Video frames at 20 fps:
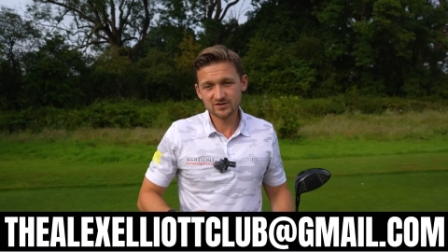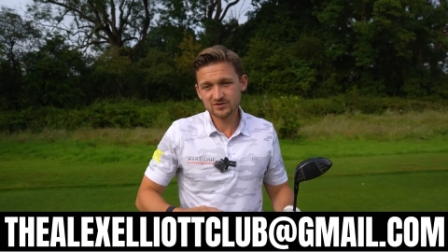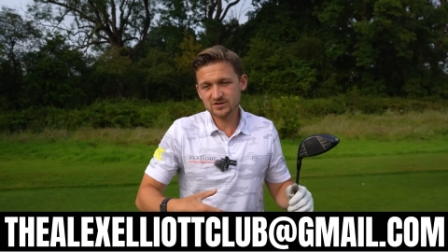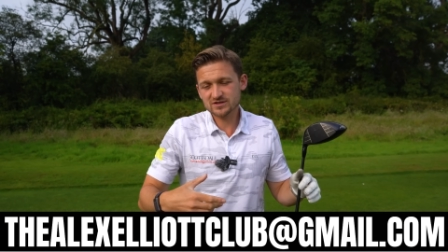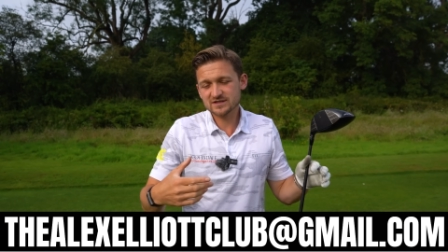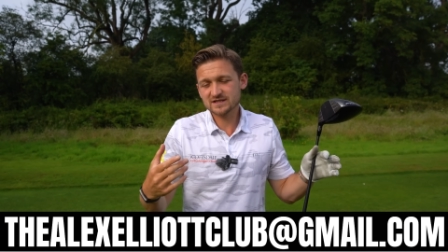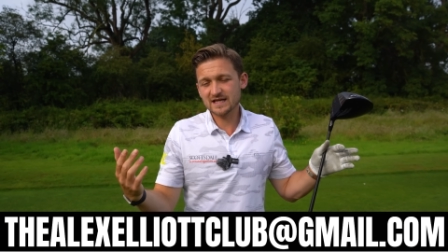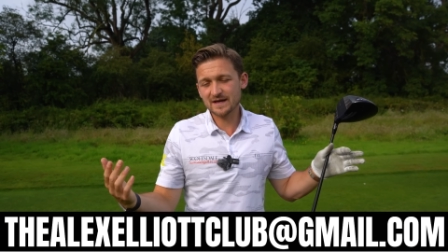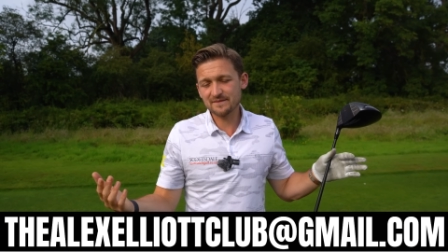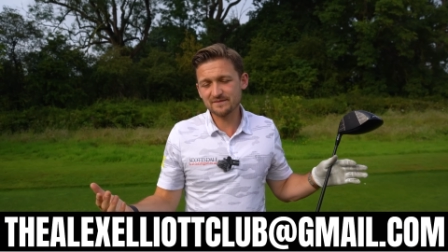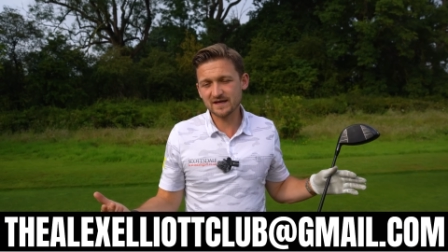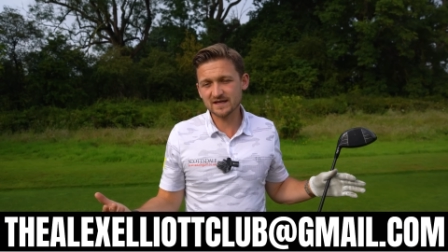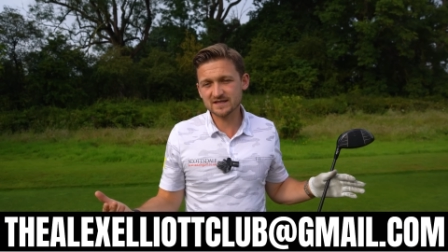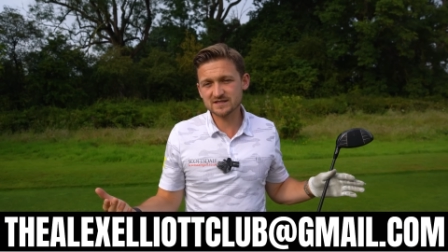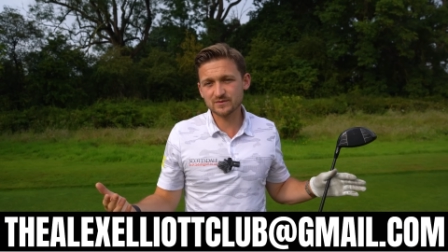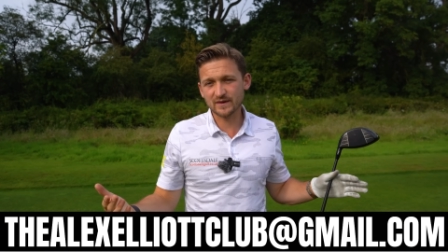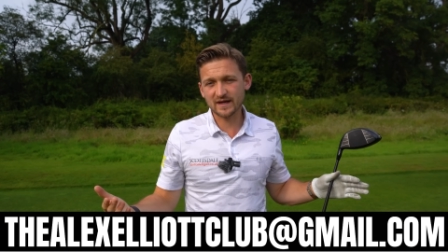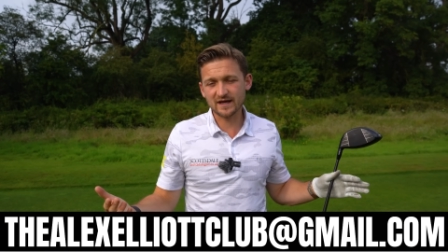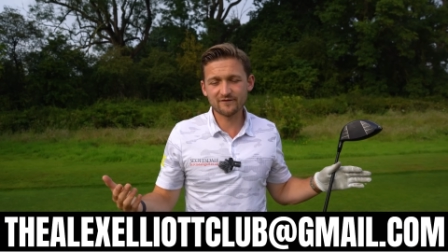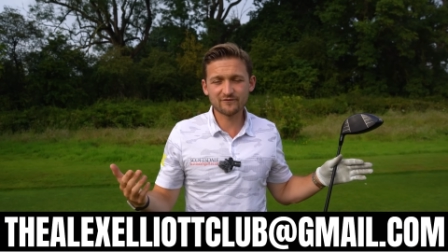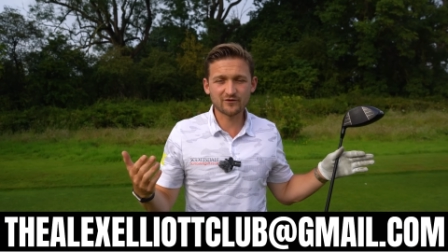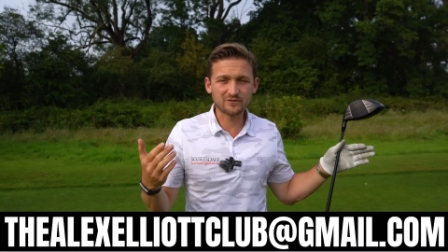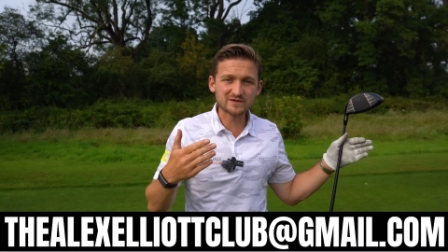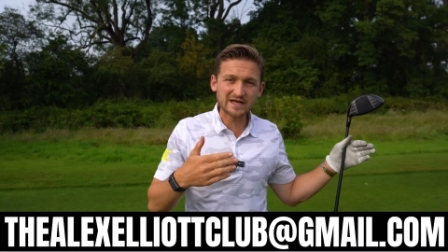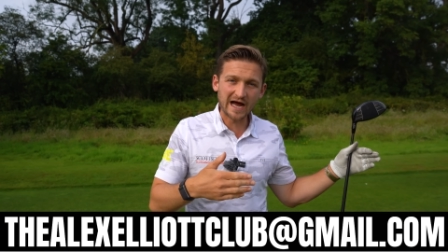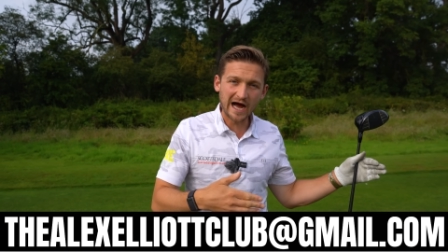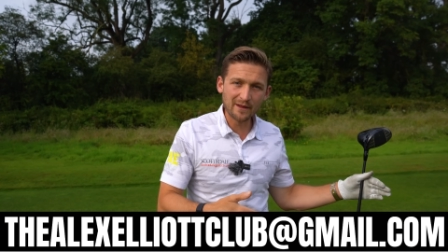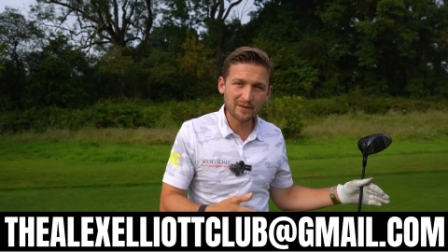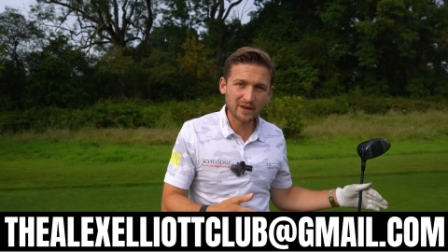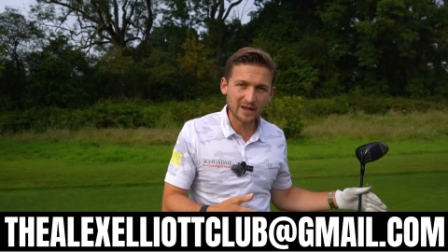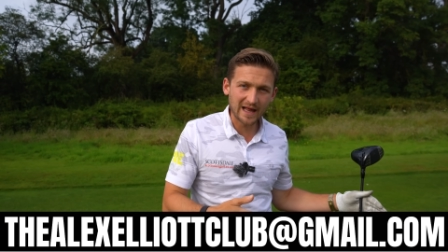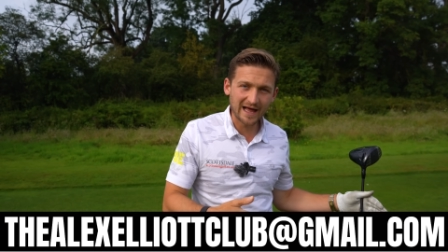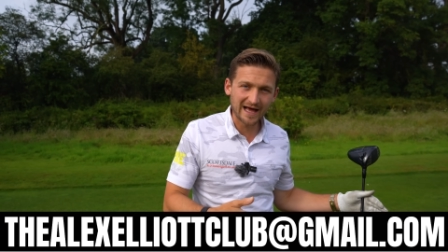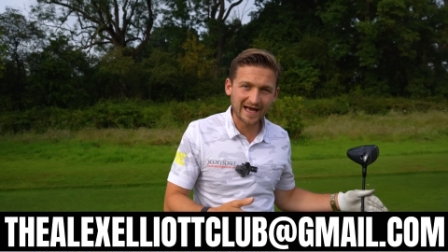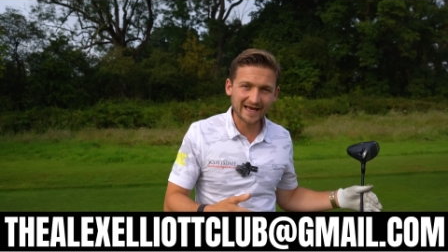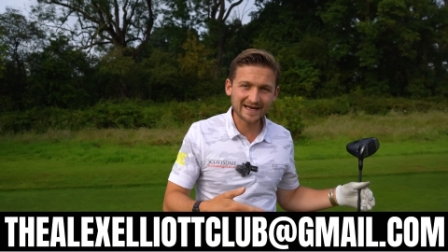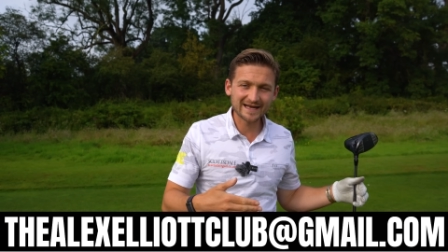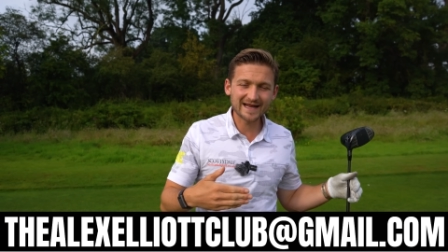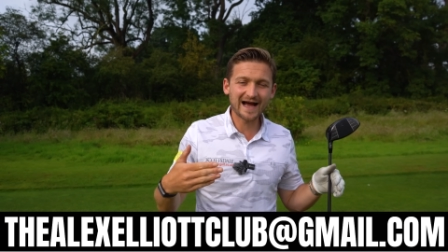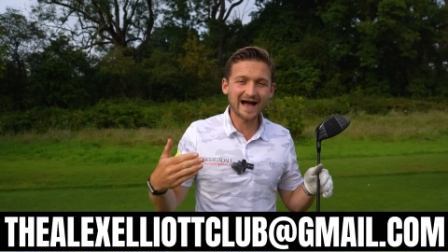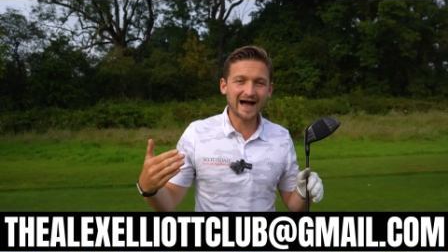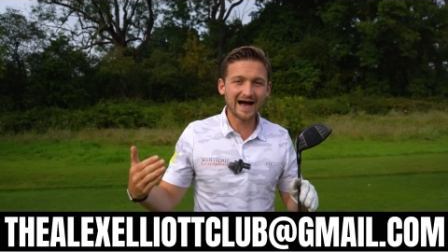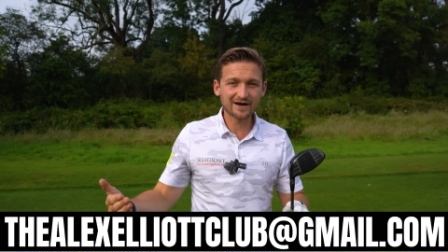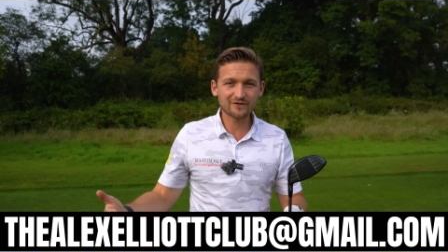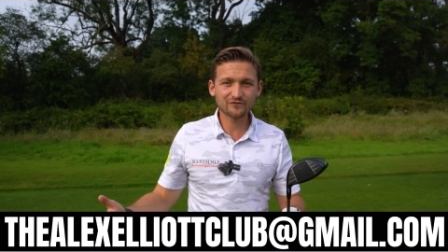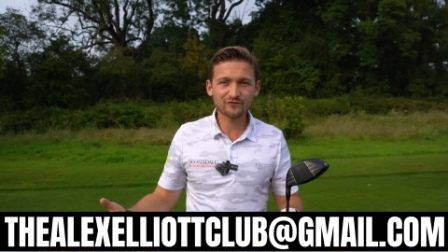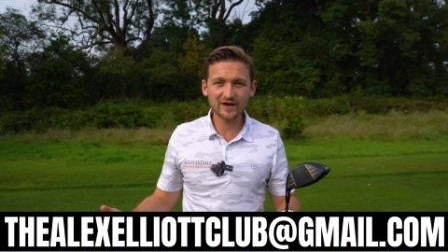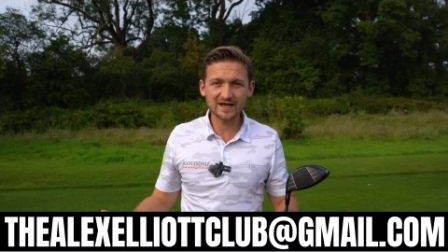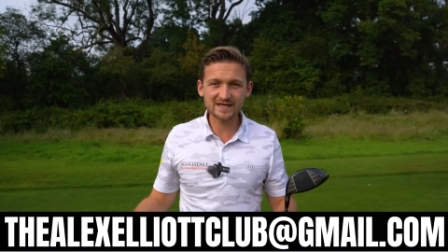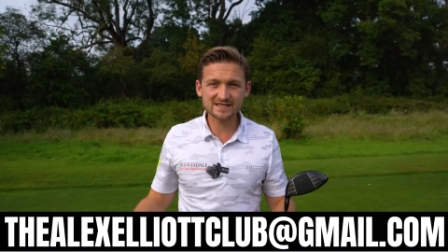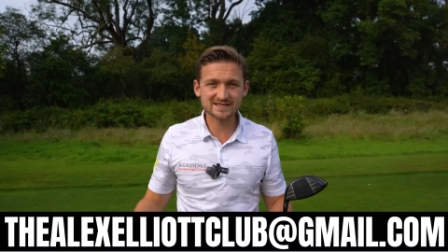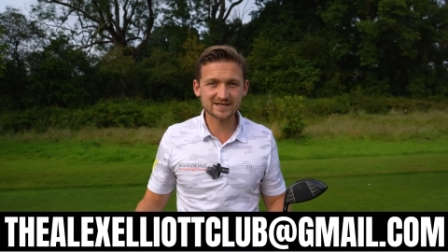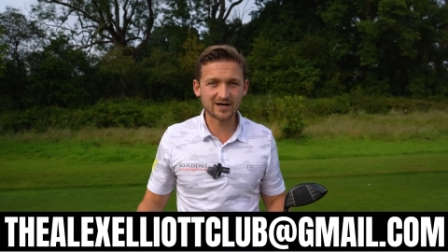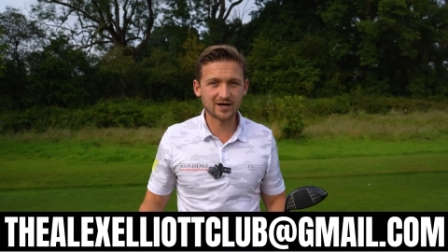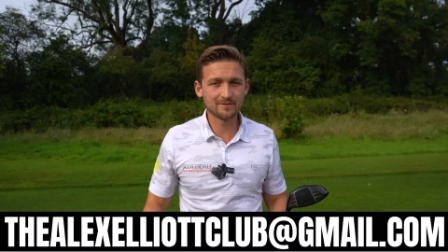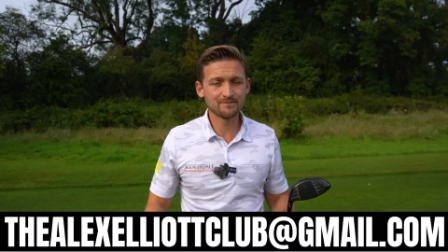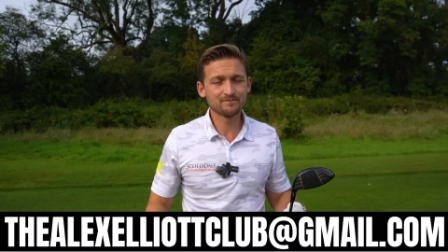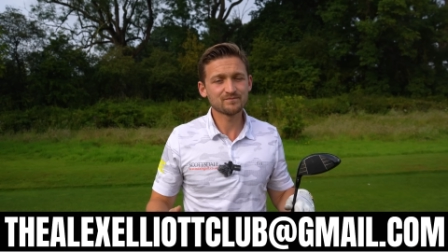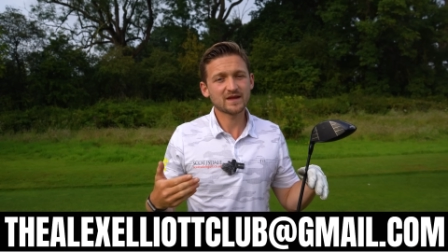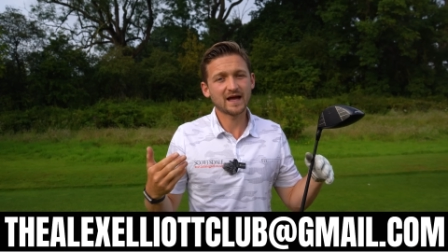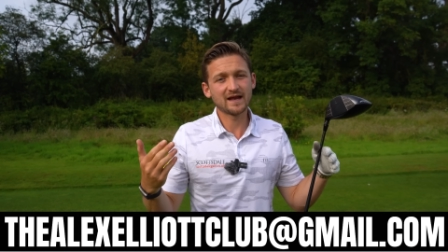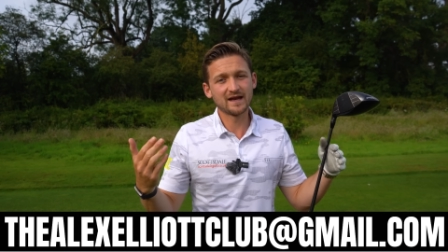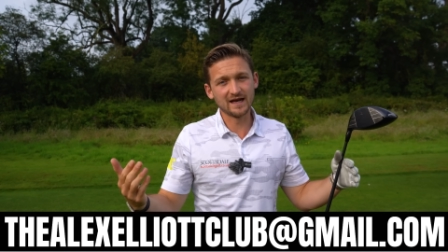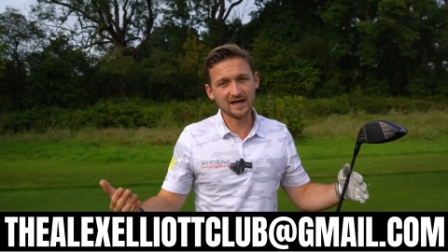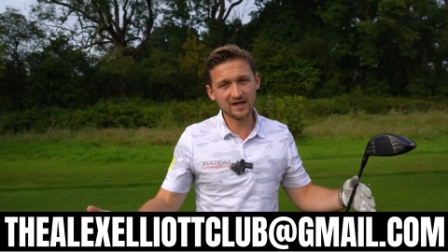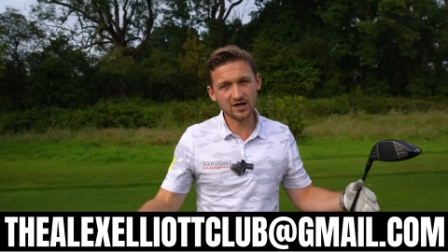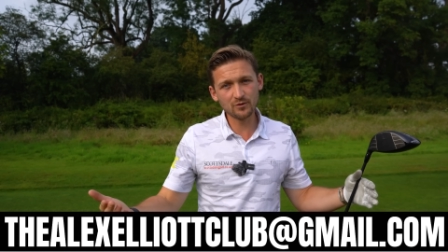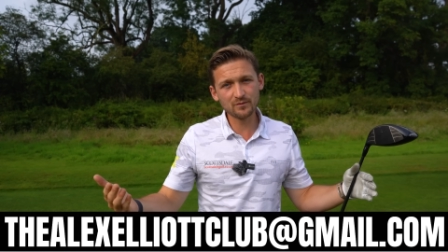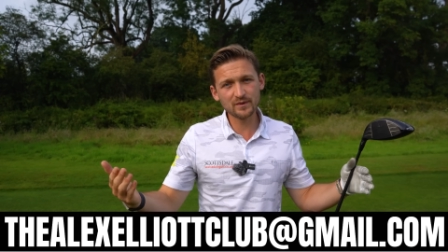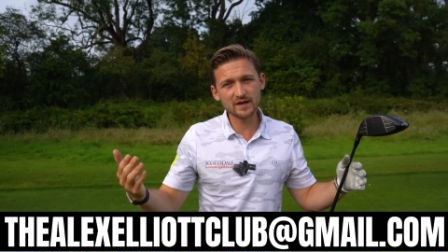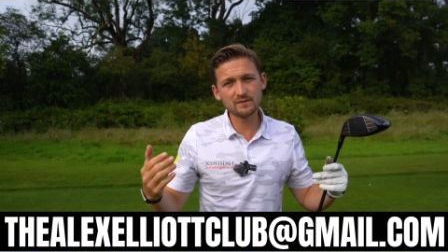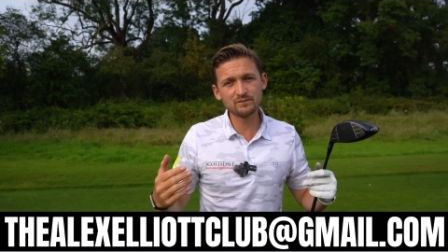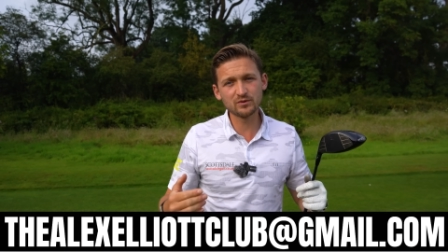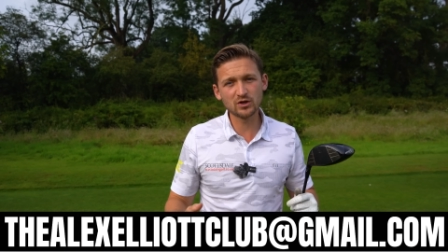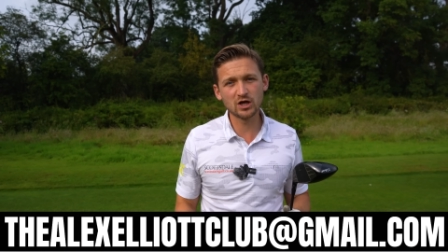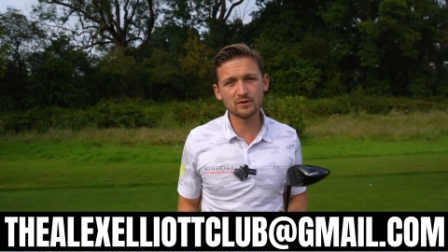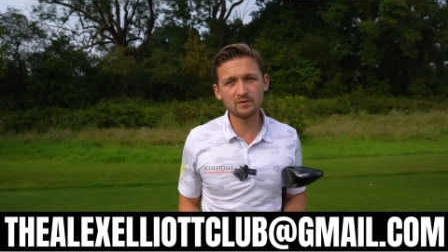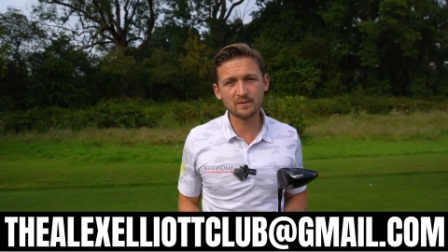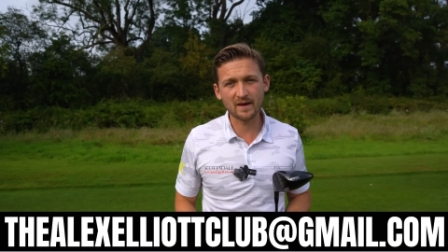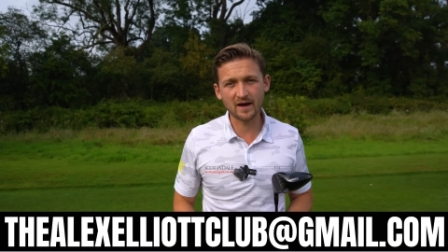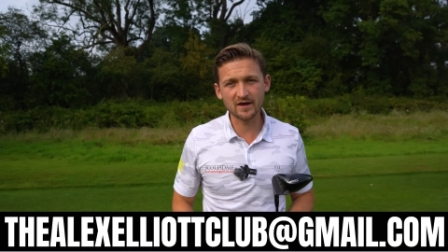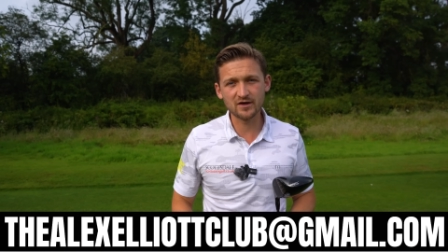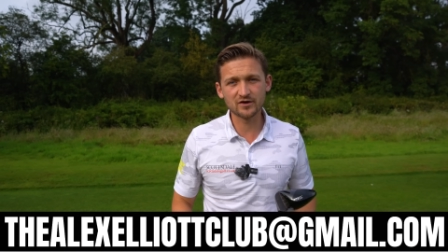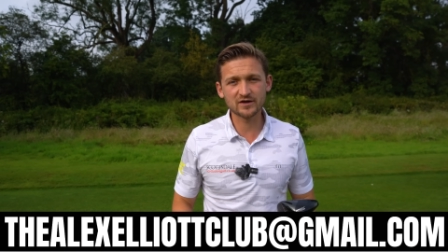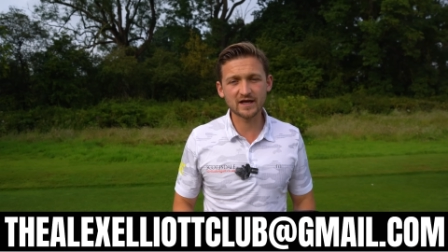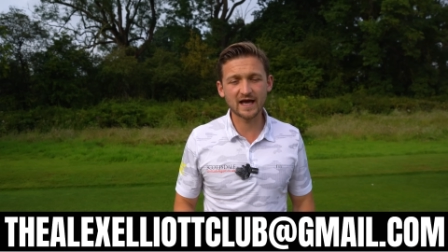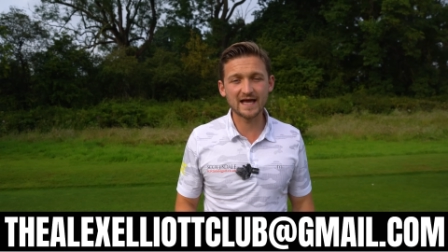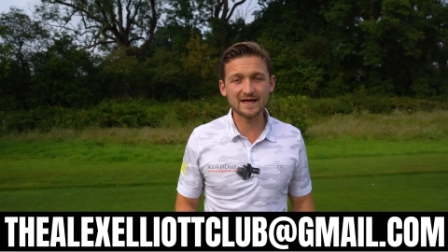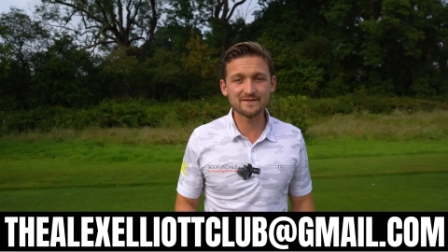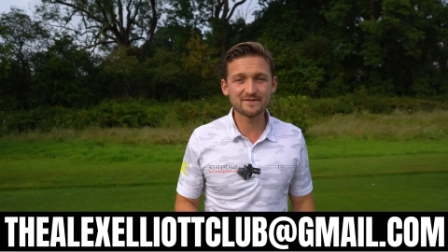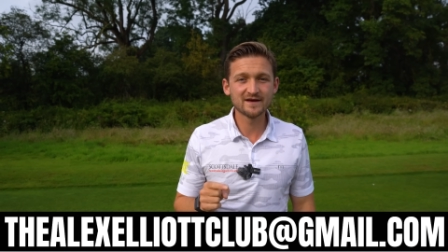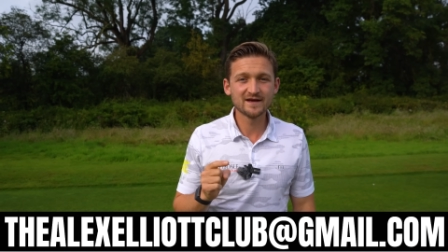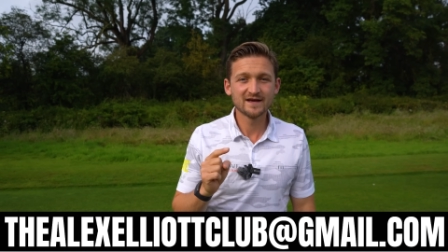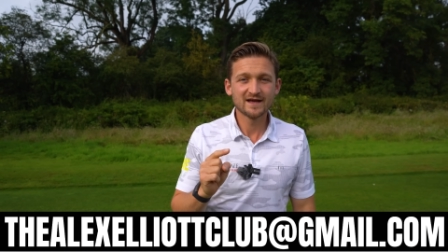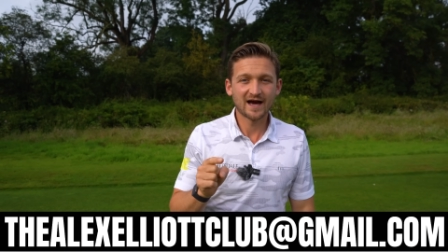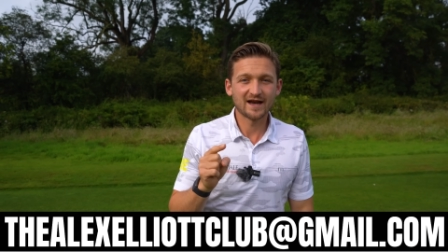Just send me a swing from down the line and face on, and a little bit of blurb about your game,